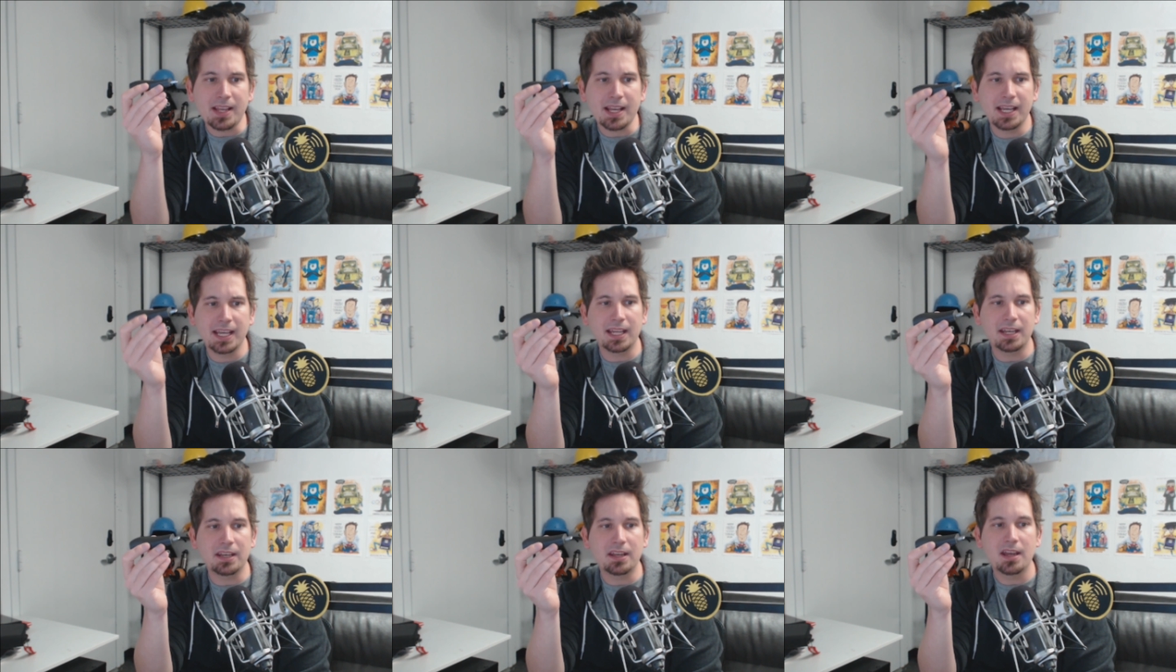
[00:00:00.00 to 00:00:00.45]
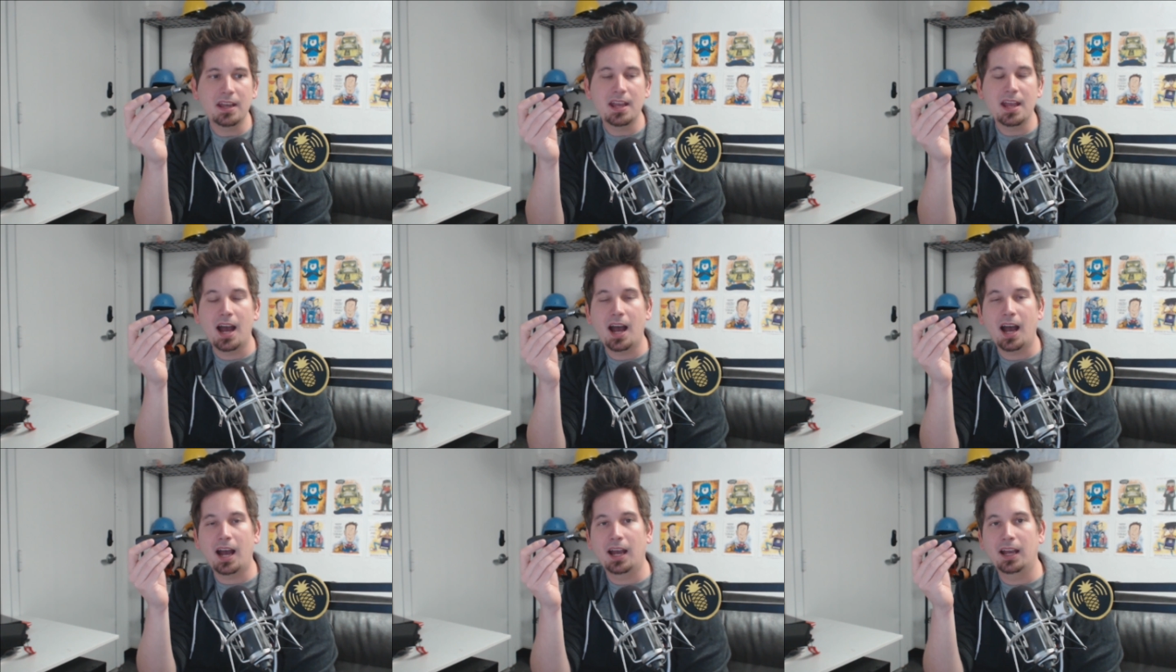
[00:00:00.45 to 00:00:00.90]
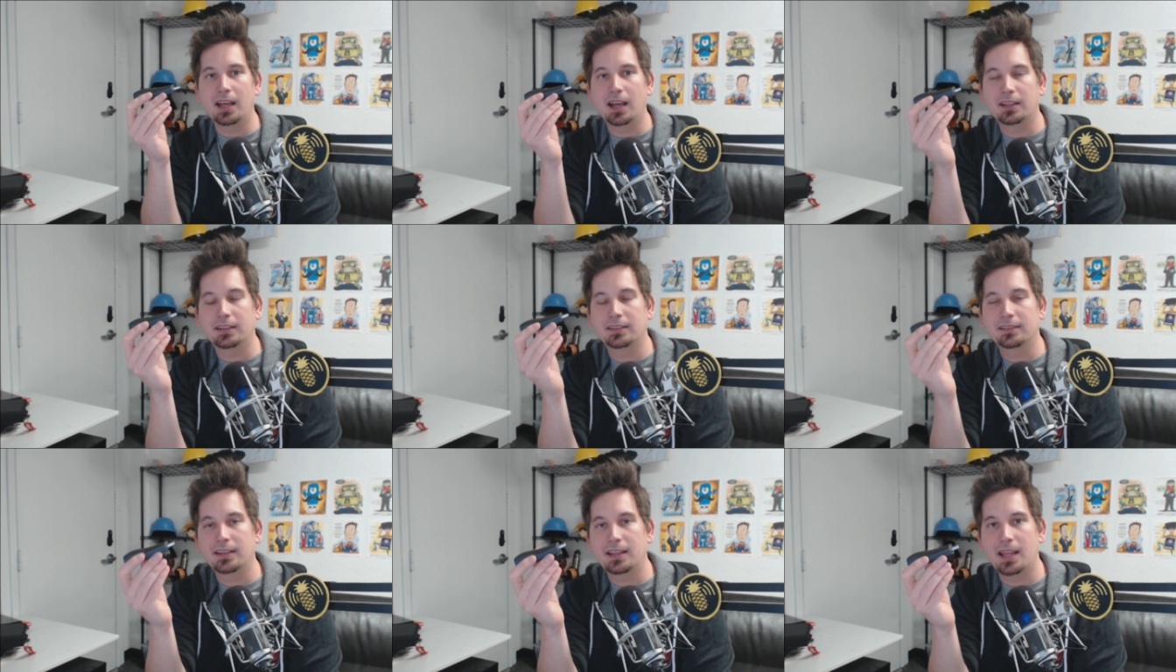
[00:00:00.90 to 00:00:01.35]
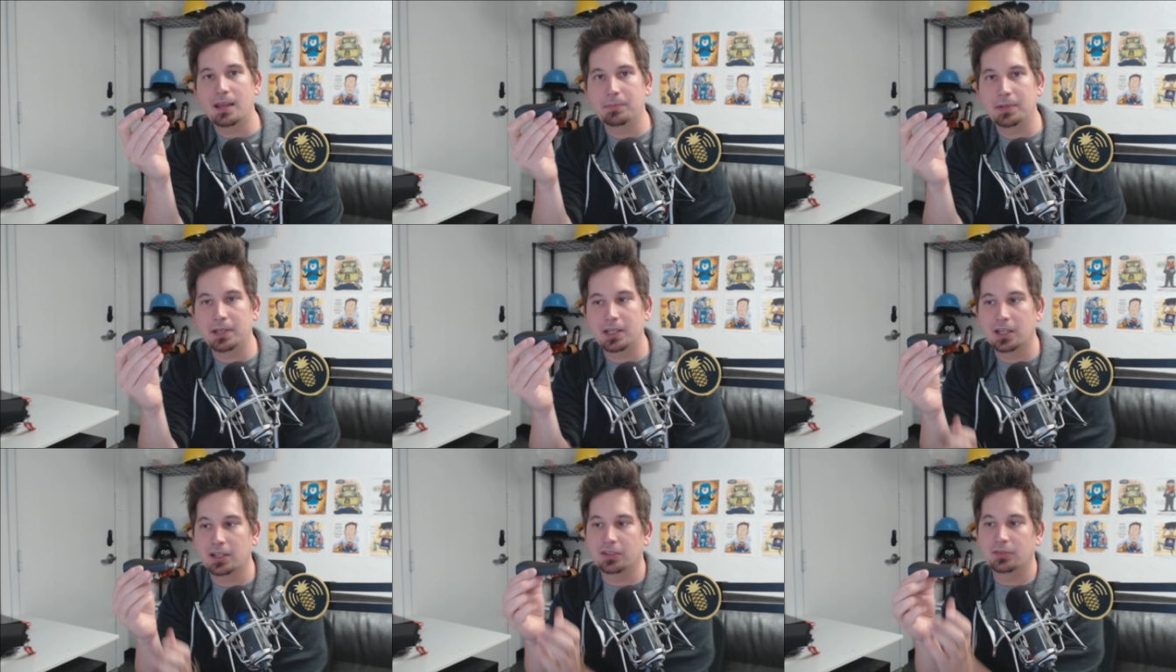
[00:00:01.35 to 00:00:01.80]
And I, I, say that
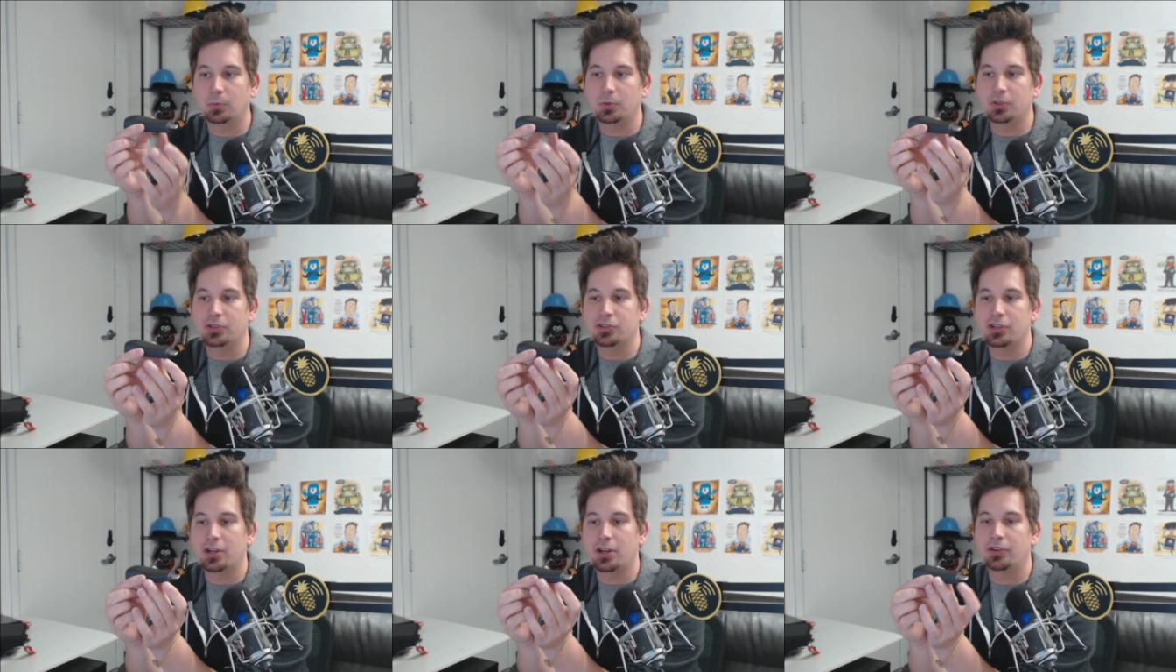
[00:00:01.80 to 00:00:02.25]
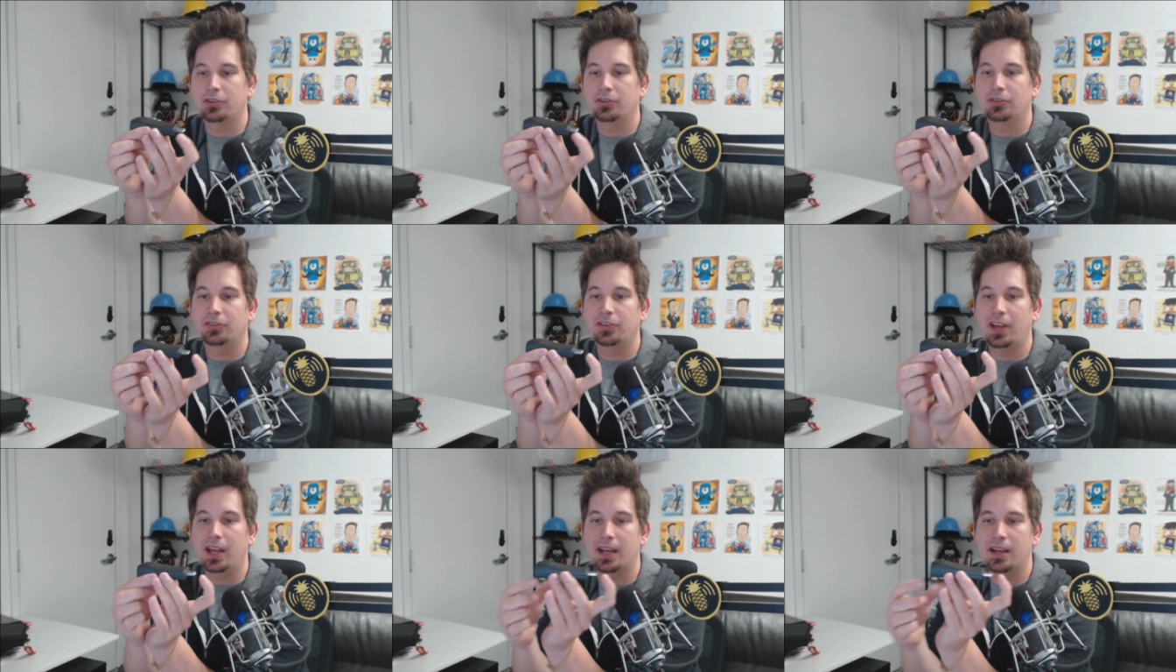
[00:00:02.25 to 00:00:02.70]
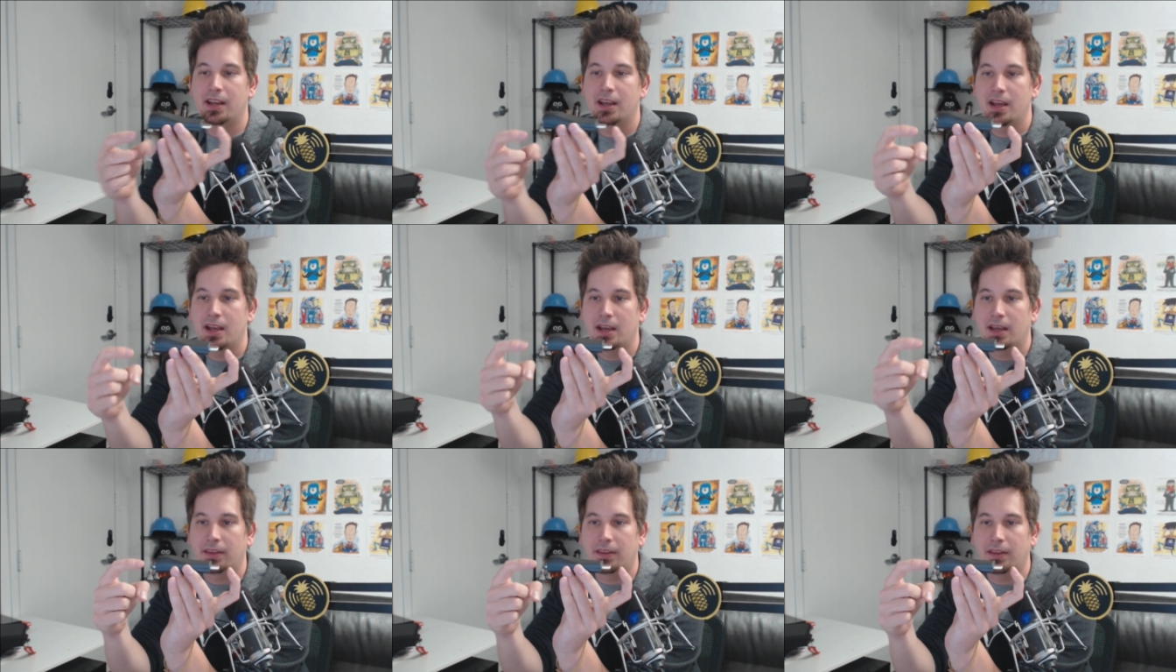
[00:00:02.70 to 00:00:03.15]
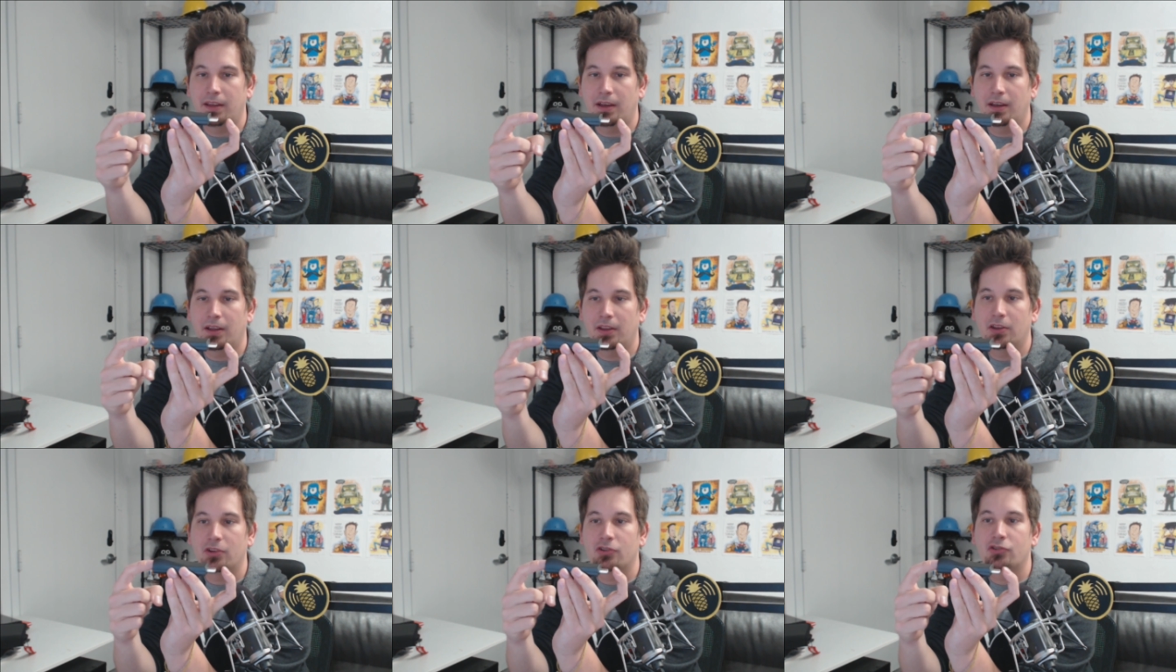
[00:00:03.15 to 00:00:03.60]
because we should understand
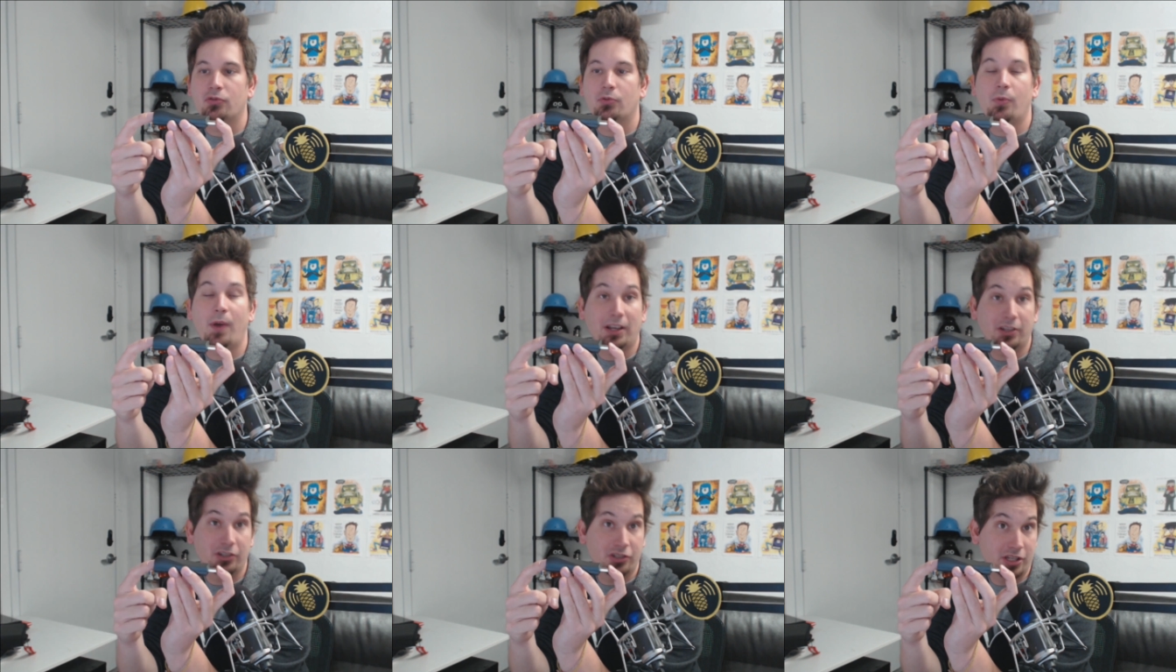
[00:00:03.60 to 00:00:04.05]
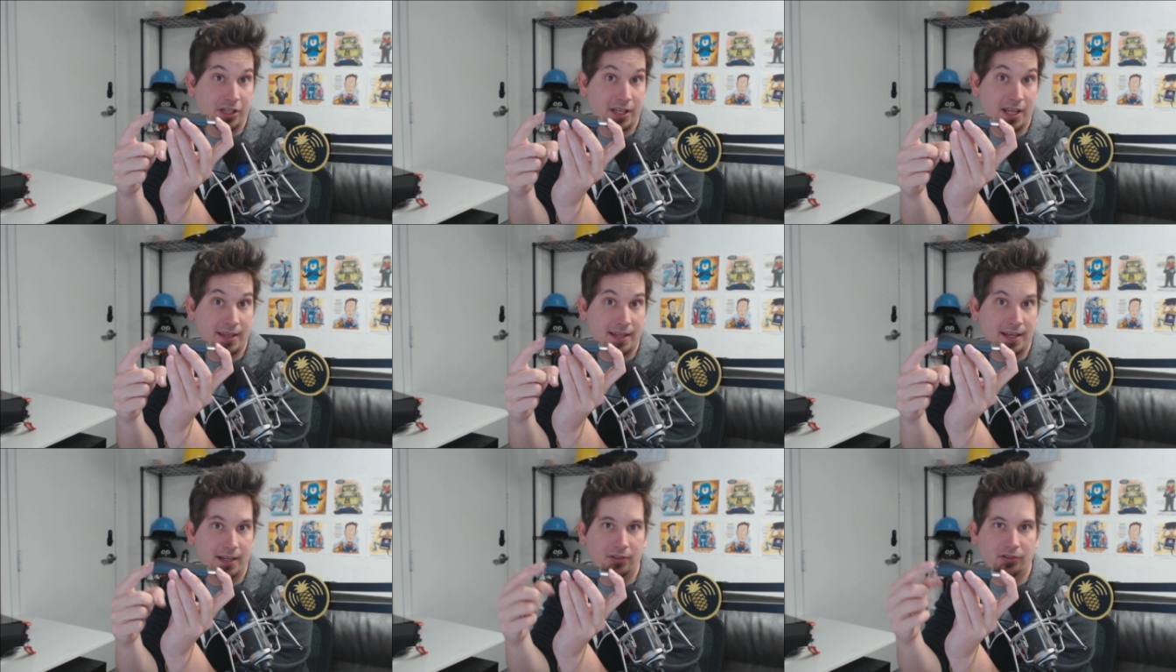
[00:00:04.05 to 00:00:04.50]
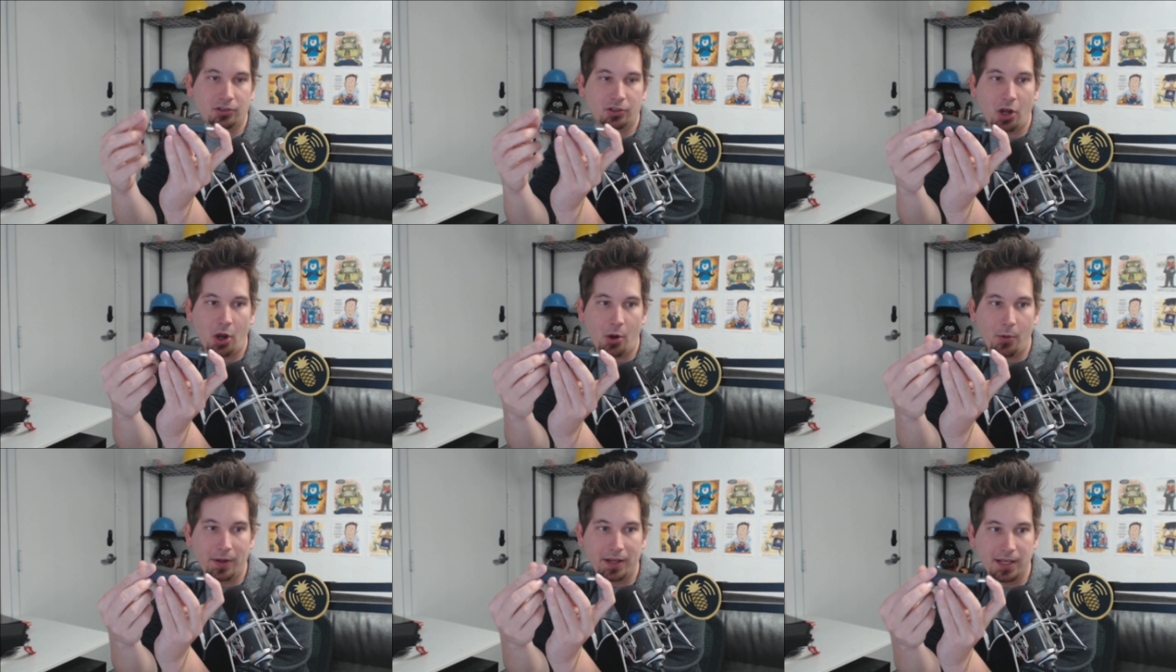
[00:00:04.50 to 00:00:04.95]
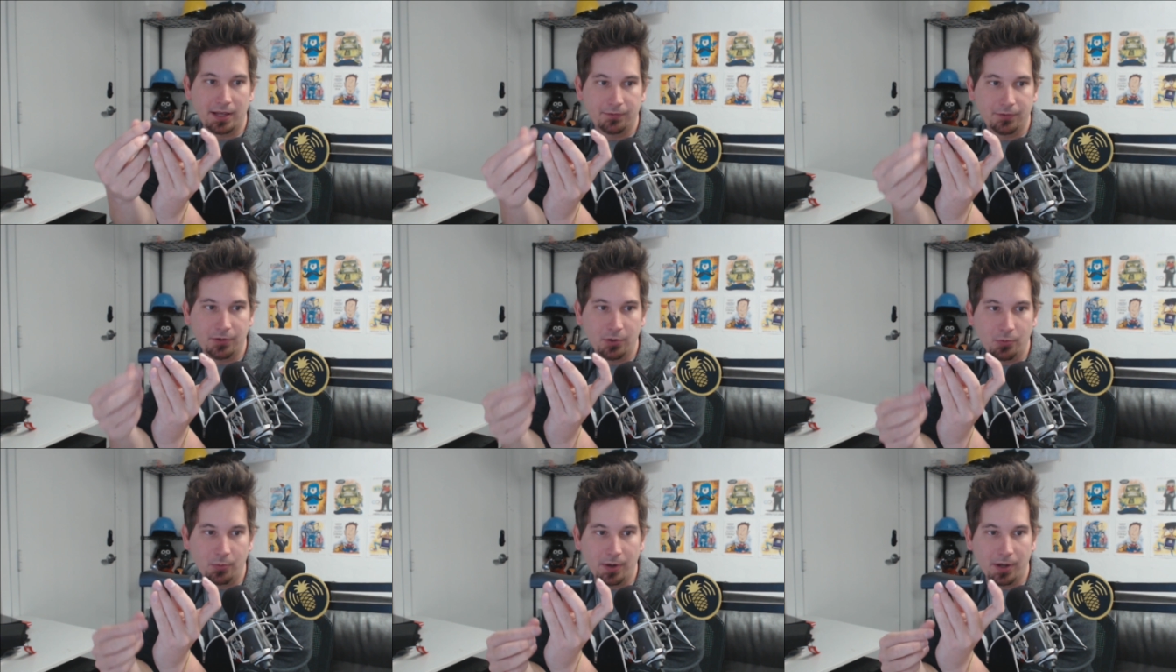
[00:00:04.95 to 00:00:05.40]
the, the direction that things are going,
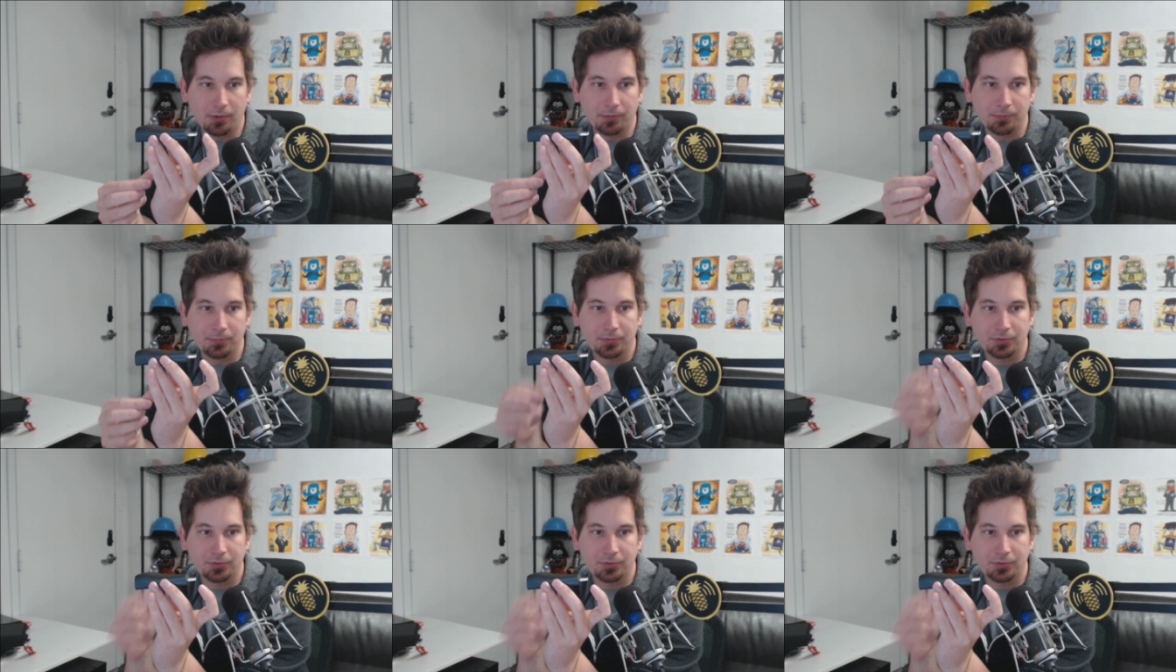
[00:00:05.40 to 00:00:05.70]
if you will.